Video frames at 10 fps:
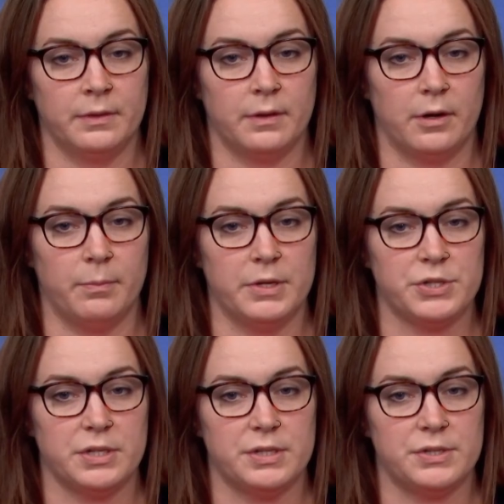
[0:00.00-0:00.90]
Our
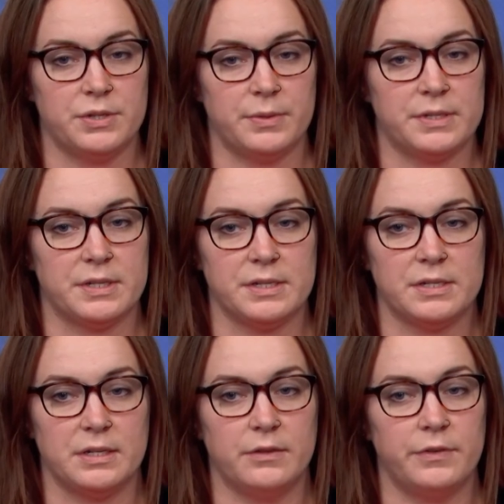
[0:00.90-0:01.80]
mission is to assist
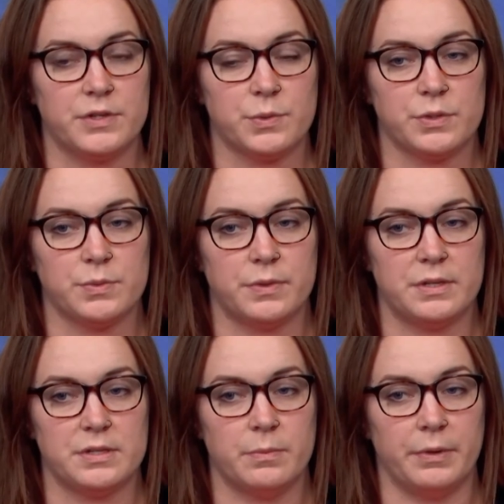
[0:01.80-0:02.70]
individuals with
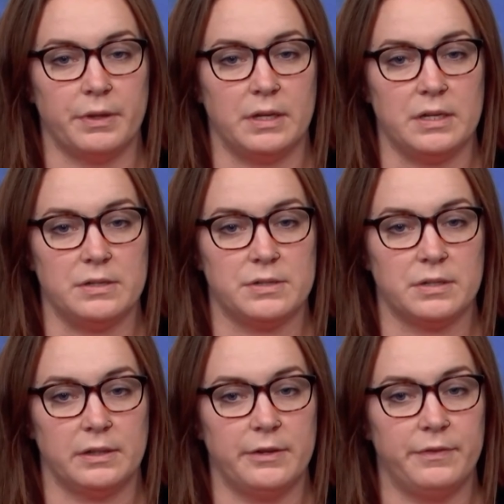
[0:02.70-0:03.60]
disabilities to
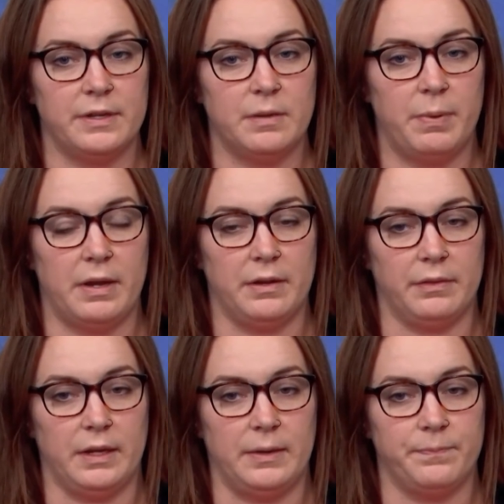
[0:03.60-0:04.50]
live
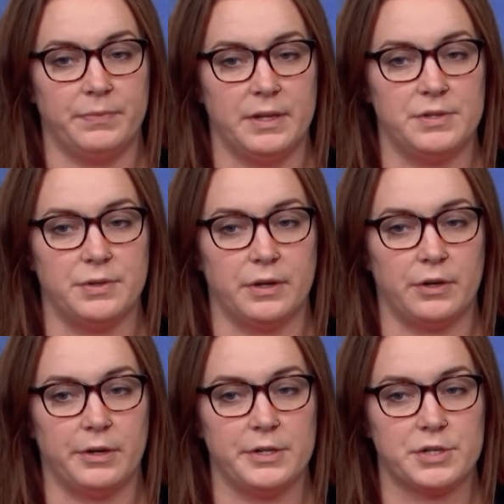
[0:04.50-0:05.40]
independently and to
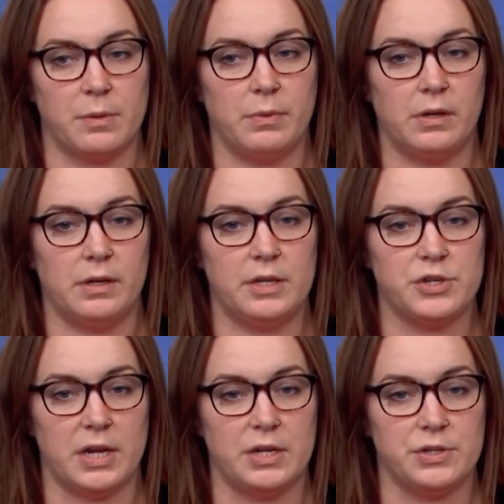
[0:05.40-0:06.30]
encourage community
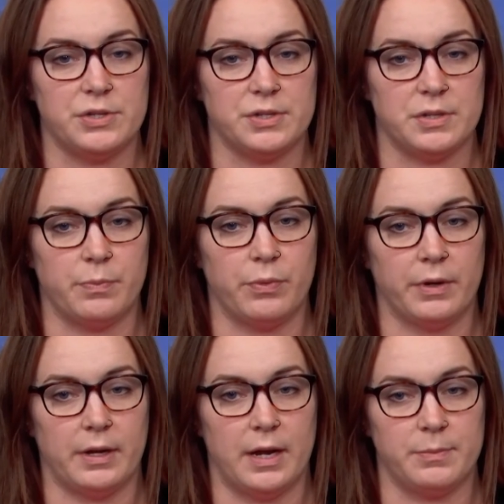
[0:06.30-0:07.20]
change to
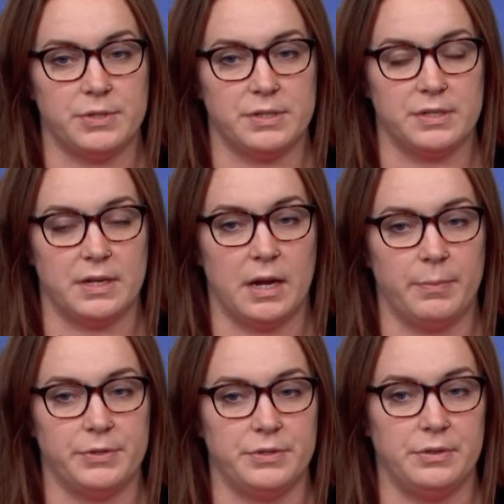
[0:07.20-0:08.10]
support options and
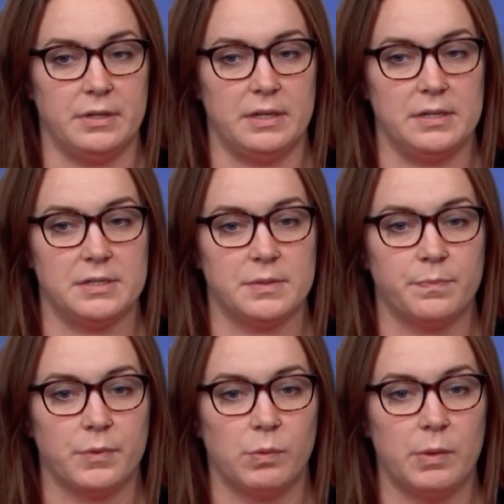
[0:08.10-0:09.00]
opportunities.
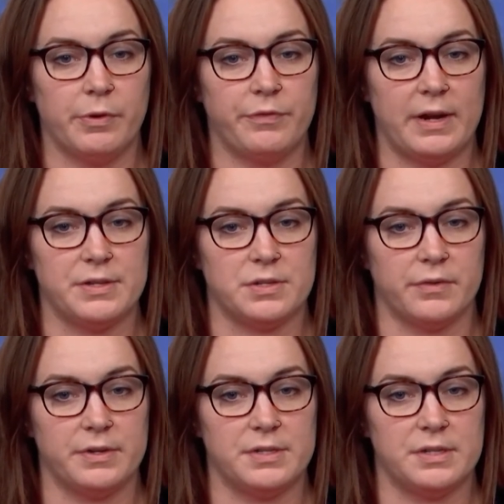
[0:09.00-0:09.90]
We provide
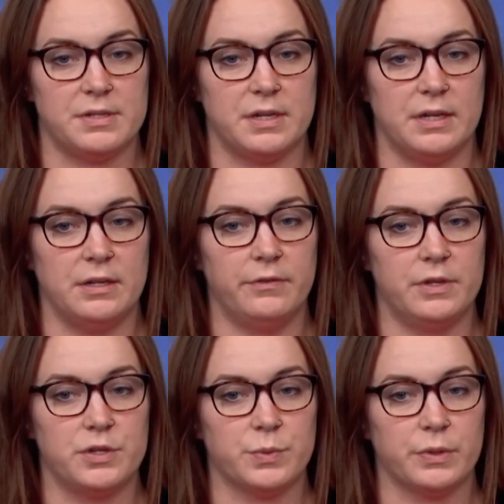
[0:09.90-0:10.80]
services to
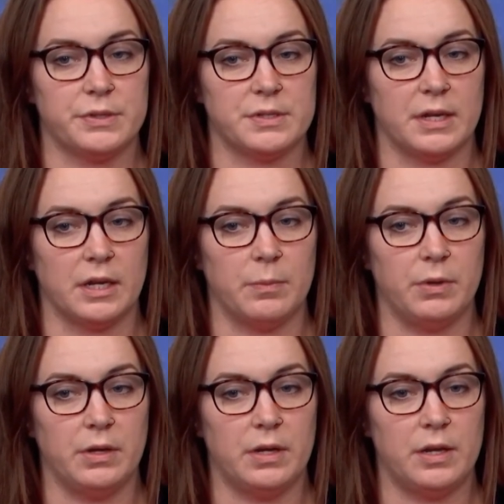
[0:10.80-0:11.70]
individuals and
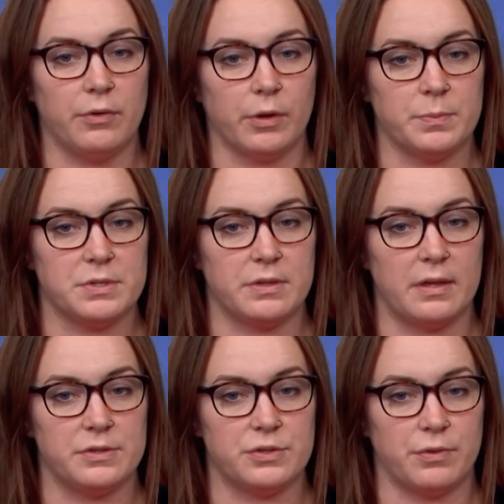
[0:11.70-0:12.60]
community groups
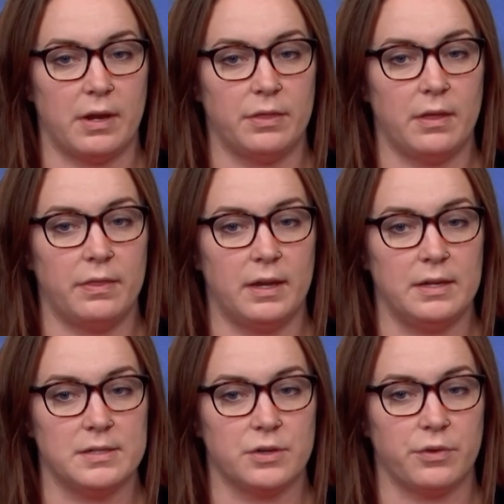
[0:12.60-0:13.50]
that strengthen the
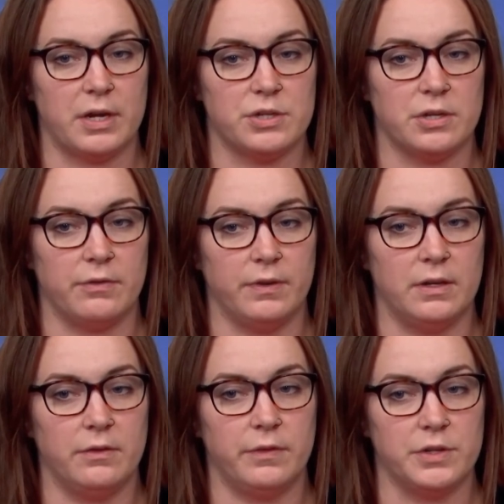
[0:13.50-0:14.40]
integration of
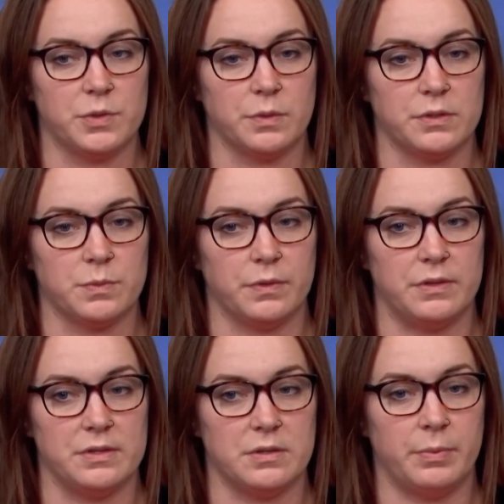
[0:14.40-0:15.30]
individuals with
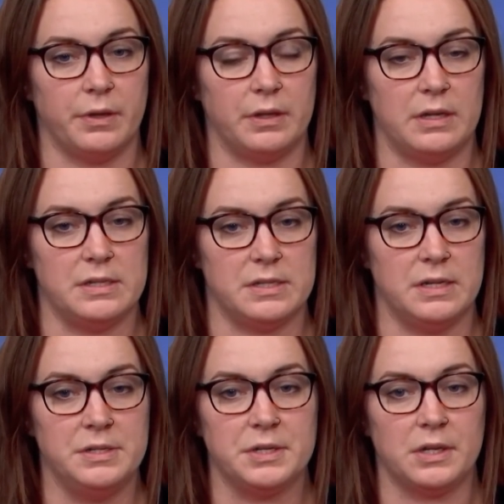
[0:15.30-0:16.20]
disabilities
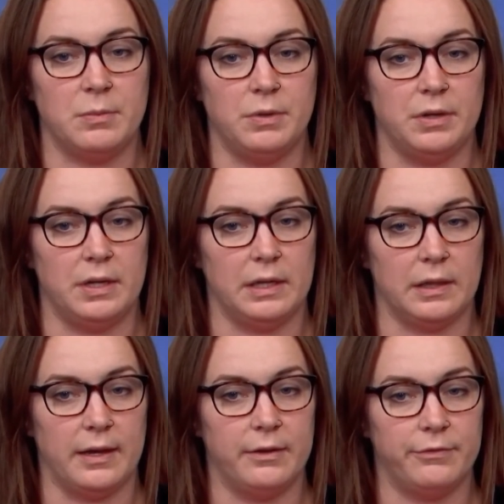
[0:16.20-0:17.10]
into community
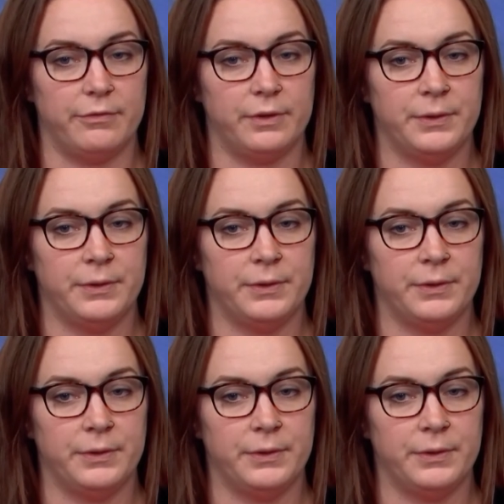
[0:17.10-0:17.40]
life.